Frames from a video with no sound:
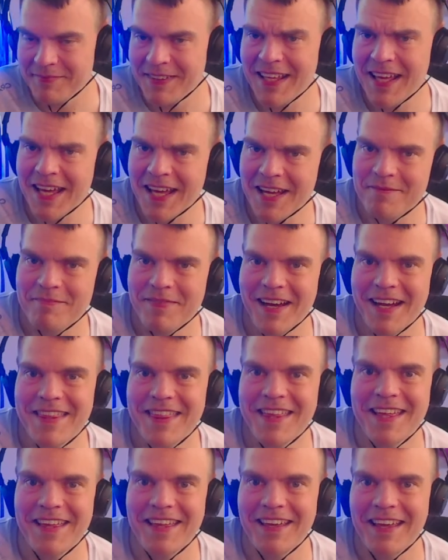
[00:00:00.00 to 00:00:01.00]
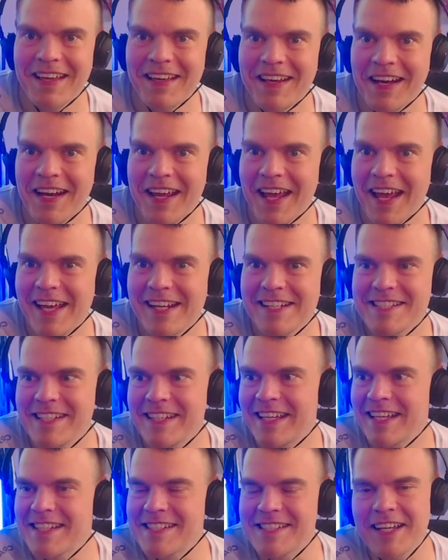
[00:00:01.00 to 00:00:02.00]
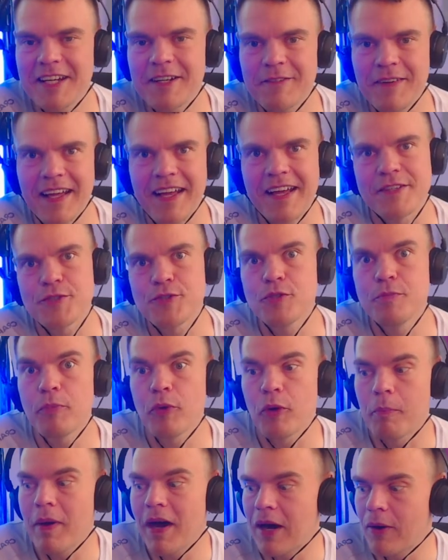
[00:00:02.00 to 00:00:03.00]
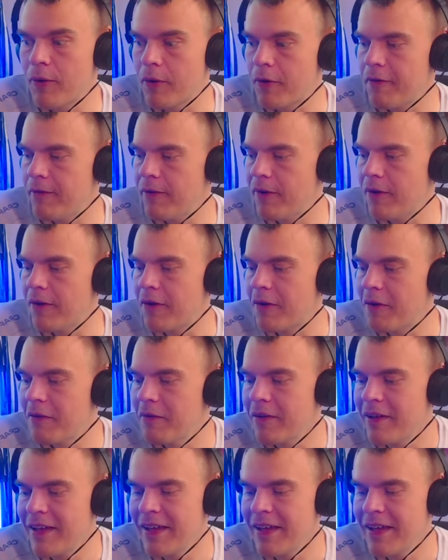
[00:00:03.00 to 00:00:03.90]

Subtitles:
Yeah, I think ADHD is kind of like a superpower for